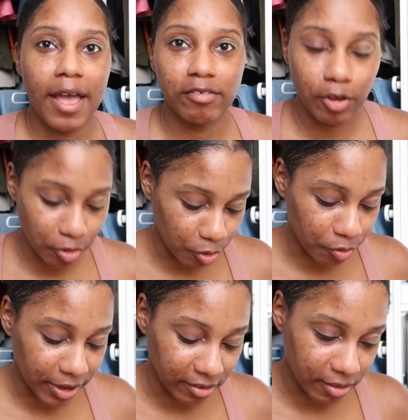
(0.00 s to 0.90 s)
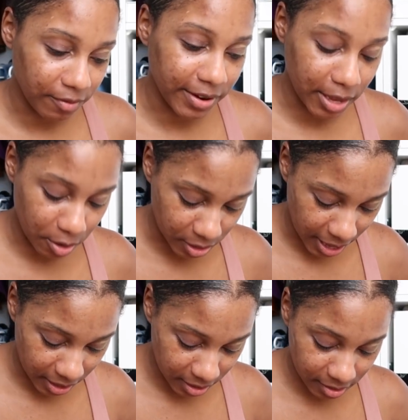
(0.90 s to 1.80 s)
I have to go through the rest of the video
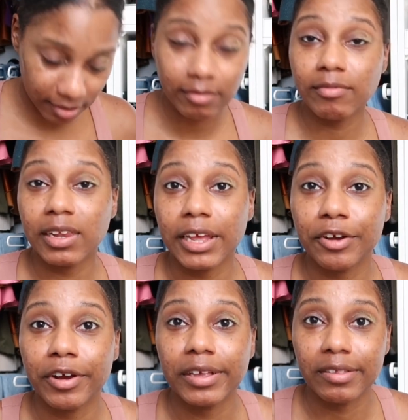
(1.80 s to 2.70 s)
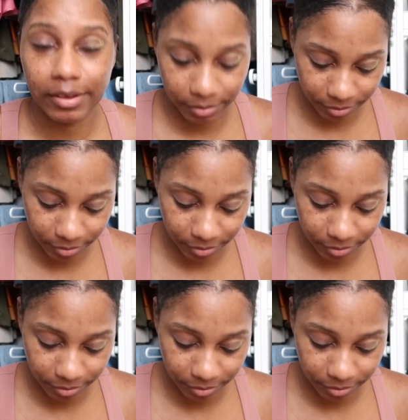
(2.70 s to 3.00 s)
like looking crazy.